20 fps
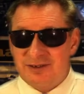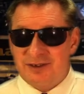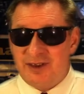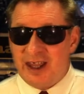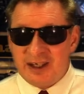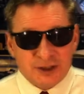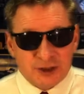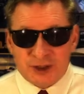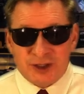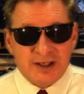
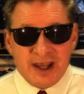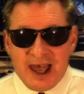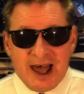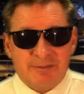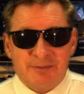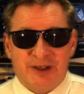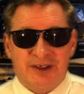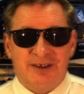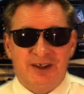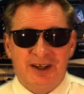That shouldn't
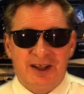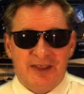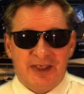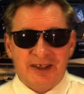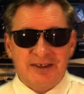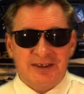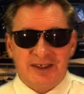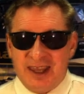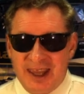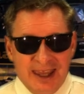happen.
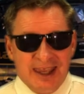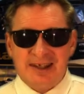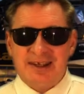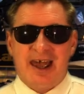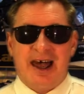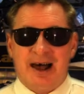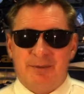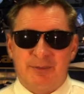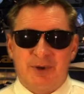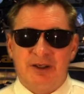That can't
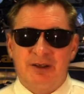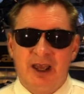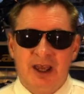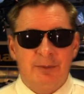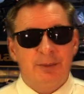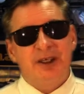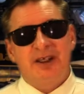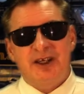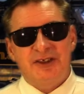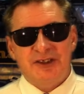happen
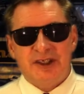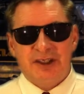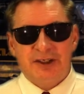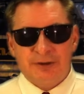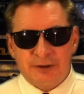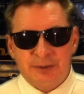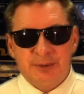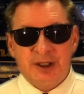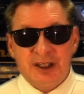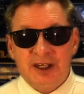because
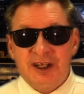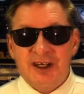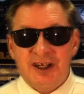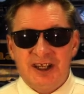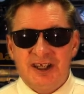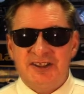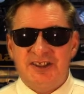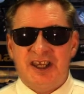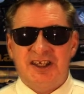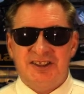intermediate
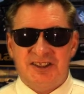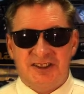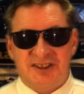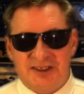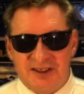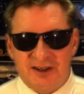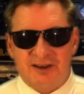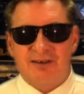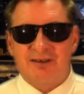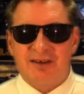is a
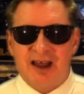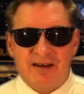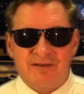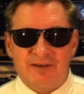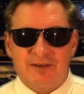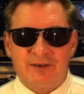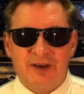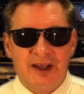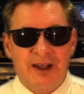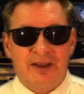skill
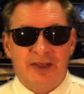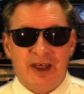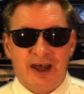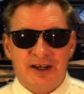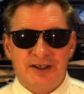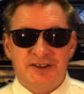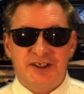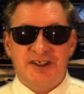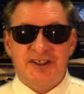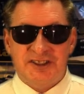level
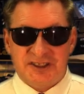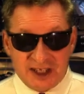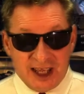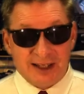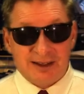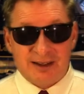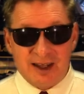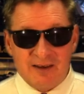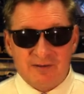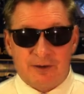that is a
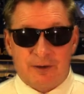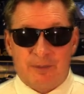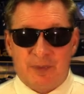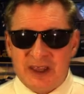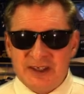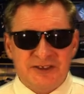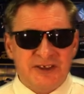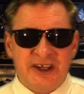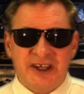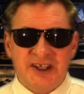set level.
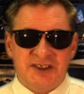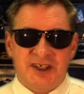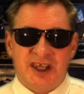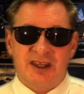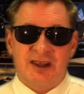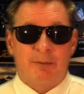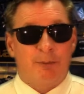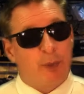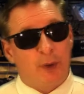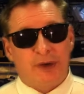That's
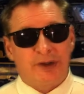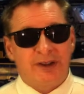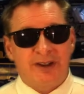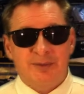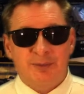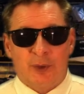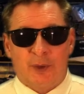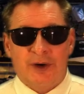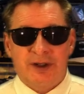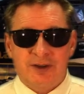saying the
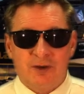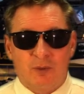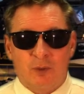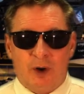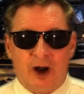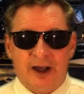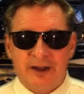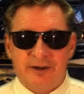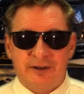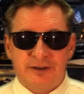boiling point of
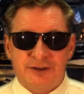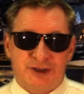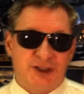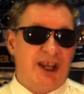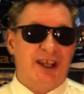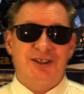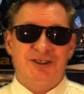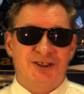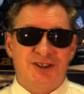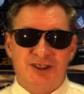water
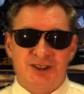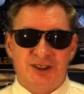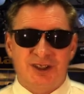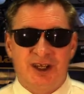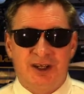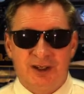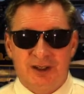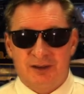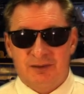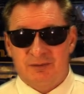changes
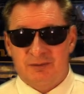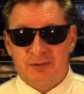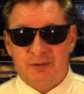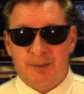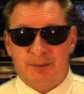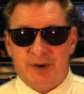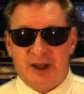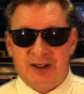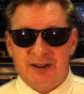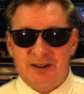
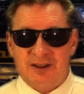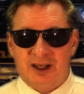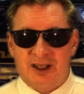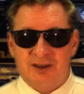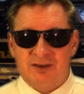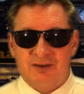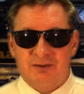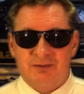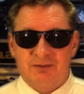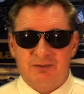depending
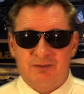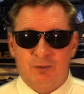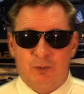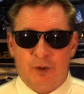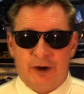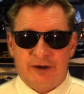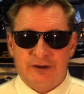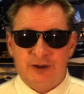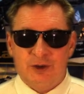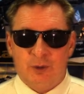on
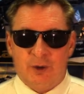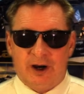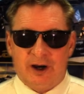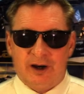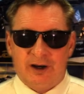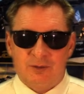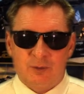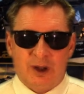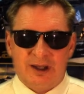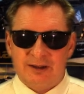where you
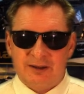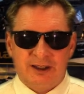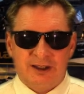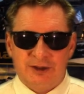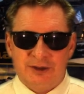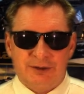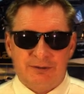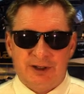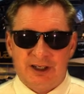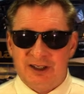are and what
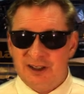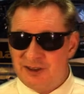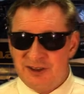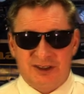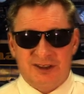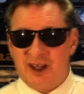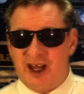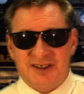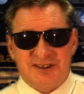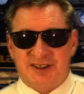league you're in.
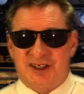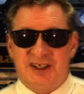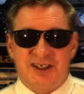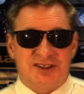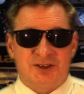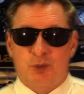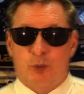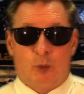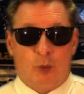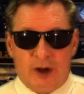It doesn't.
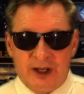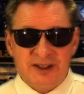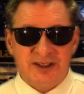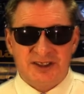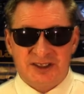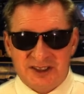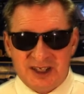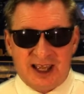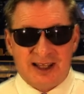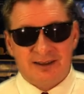It's one
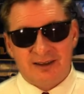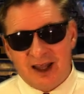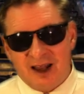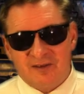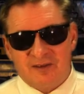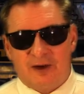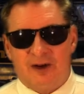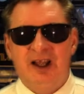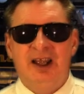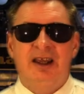set
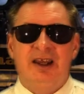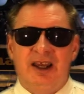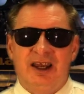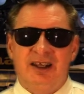level.